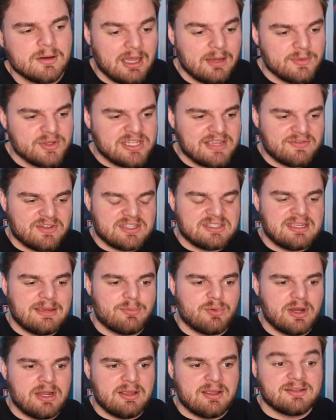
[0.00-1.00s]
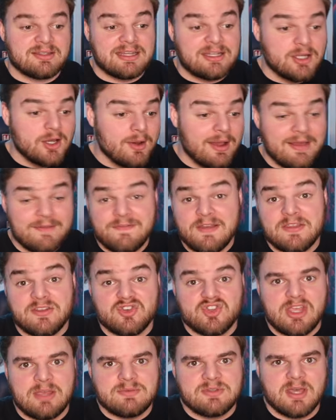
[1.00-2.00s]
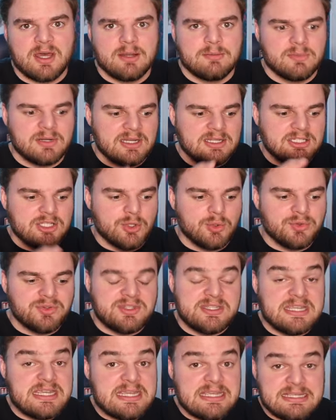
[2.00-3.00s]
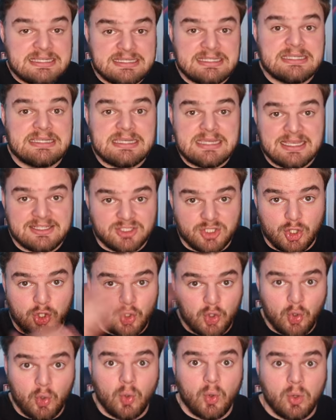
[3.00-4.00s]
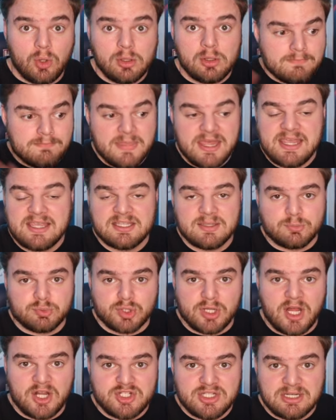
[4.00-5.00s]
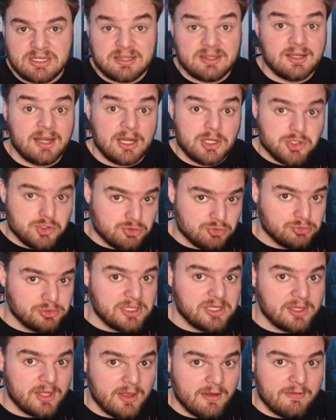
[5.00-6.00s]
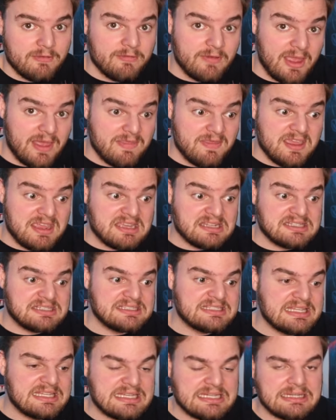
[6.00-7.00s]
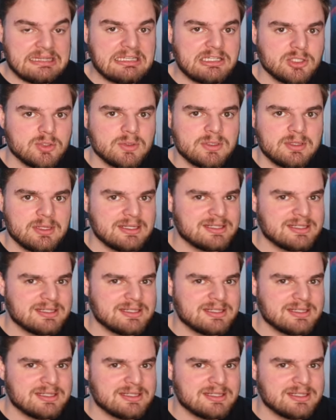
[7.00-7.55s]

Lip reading: I almost have to separate it because I know I have faith in James Gunn, but until DC as a whole makes a project that I truly love and they consistently do it,